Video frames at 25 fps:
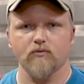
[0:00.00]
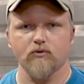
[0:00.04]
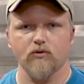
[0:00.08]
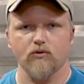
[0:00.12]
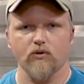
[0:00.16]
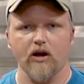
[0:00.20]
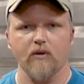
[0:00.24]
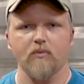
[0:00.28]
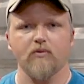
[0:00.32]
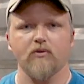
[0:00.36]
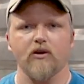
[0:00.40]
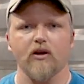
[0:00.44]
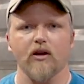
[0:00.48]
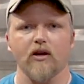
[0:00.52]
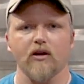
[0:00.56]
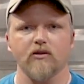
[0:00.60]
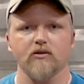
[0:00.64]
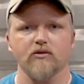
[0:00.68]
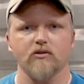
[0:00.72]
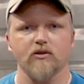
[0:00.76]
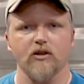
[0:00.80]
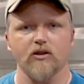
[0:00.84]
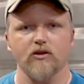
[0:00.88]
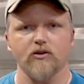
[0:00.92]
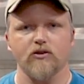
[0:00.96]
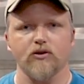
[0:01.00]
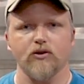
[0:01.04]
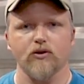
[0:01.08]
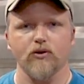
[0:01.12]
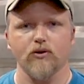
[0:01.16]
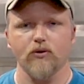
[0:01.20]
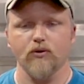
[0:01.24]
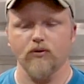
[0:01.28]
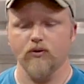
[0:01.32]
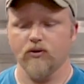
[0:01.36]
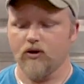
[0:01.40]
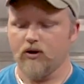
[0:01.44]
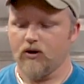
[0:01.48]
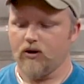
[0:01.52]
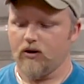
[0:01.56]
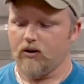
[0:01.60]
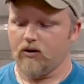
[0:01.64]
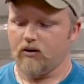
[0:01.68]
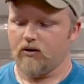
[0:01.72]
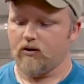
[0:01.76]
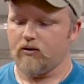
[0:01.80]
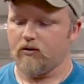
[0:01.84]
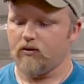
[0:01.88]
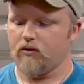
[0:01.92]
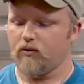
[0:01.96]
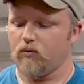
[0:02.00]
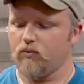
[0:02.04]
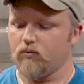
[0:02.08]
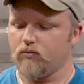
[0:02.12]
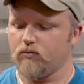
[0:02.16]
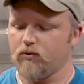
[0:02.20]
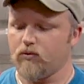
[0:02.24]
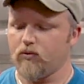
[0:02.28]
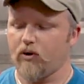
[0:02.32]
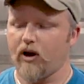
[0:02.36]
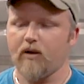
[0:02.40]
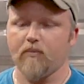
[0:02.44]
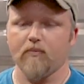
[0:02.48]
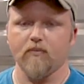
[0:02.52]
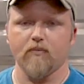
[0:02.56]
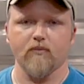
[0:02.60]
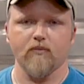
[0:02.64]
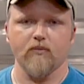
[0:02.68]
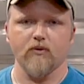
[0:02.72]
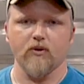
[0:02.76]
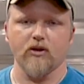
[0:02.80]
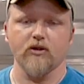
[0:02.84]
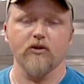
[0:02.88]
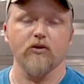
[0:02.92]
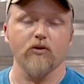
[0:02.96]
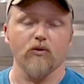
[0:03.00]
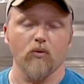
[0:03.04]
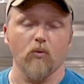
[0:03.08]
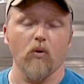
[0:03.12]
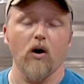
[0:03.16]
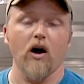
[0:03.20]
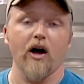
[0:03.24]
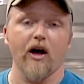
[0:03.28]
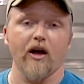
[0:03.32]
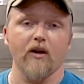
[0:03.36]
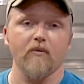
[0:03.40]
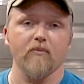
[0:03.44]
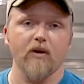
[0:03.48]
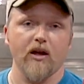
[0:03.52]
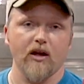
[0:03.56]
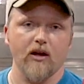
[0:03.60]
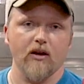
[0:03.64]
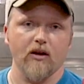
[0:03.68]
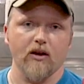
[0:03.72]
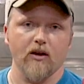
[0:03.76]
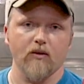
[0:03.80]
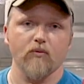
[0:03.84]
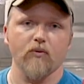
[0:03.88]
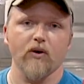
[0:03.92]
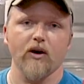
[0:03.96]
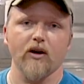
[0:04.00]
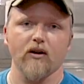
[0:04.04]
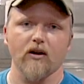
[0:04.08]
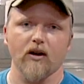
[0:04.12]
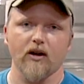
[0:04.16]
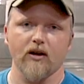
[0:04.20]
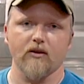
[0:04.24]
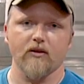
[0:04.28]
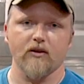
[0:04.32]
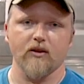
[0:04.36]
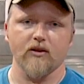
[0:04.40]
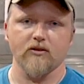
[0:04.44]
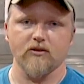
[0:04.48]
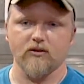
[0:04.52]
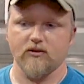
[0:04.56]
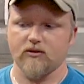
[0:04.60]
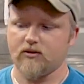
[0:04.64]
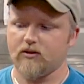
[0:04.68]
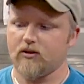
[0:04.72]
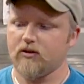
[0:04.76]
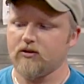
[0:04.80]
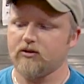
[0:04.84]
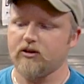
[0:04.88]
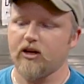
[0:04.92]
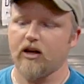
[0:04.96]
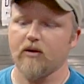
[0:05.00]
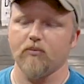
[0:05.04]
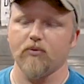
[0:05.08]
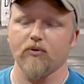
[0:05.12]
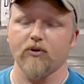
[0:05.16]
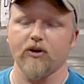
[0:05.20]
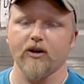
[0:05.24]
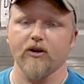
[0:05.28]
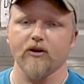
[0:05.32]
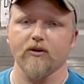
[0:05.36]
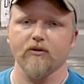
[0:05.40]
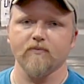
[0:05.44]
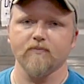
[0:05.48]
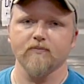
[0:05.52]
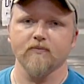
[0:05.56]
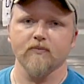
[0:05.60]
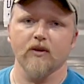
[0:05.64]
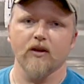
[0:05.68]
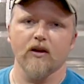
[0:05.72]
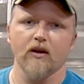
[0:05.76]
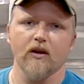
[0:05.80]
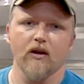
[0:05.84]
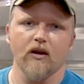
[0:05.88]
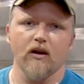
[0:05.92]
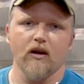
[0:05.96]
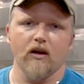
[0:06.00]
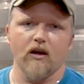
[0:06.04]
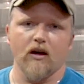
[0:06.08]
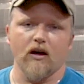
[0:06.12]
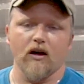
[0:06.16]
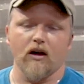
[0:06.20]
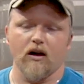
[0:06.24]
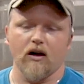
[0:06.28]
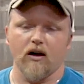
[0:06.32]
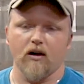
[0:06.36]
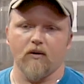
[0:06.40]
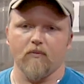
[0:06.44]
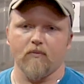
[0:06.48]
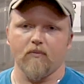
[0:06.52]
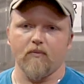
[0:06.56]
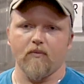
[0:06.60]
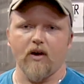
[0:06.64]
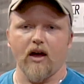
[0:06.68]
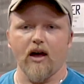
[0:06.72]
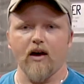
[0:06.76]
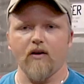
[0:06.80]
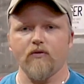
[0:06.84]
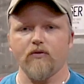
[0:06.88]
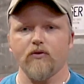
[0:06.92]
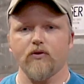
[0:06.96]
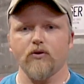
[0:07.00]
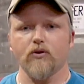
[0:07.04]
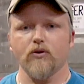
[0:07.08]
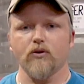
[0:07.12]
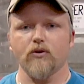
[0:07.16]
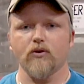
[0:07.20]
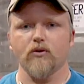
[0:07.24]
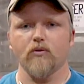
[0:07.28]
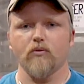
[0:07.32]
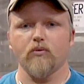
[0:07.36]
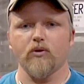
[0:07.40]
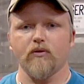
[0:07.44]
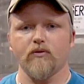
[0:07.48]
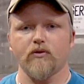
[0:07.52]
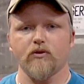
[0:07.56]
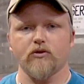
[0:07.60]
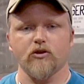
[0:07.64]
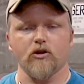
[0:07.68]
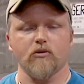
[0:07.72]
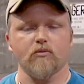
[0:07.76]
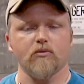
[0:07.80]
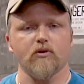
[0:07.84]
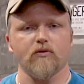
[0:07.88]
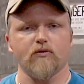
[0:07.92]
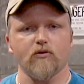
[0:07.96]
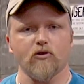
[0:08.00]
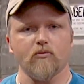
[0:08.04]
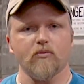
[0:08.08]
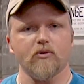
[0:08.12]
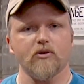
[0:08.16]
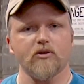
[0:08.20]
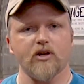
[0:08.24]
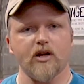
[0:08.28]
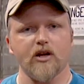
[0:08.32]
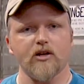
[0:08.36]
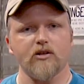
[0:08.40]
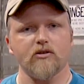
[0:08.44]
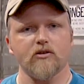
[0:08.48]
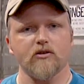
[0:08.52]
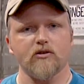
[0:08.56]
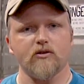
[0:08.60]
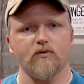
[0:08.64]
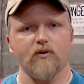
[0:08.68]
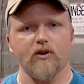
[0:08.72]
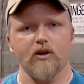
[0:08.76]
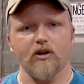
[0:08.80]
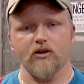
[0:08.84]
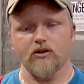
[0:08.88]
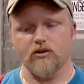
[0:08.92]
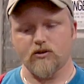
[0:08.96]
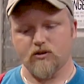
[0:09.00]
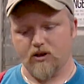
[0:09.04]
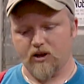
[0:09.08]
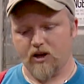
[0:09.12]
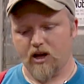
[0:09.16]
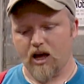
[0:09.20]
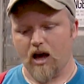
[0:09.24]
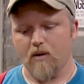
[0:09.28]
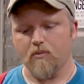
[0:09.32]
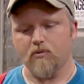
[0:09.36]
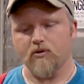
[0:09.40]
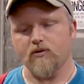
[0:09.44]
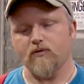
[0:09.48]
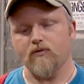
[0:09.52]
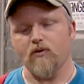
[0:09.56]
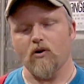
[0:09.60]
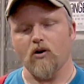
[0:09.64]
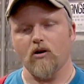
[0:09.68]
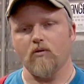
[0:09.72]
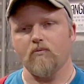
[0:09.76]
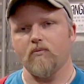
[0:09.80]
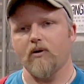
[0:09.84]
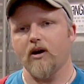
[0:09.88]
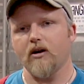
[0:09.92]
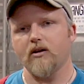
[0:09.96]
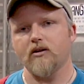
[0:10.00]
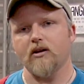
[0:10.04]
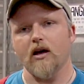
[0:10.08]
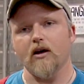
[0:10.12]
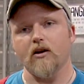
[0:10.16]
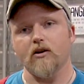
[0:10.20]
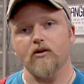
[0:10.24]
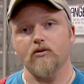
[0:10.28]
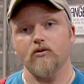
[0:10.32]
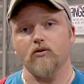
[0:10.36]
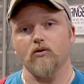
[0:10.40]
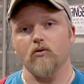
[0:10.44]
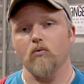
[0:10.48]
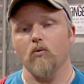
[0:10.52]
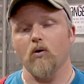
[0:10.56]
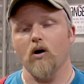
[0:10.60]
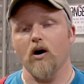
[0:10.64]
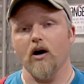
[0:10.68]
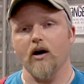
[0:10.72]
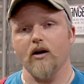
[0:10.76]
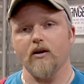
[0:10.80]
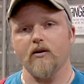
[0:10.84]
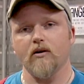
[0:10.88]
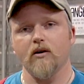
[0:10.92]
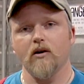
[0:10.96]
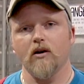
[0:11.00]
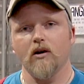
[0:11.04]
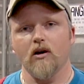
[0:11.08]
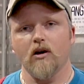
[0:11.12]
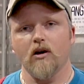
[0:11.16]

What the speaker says: grape skins into the wine, making it red like this sample here. After we've determined the fermentation is finished, the cap has fallen back down into the wine,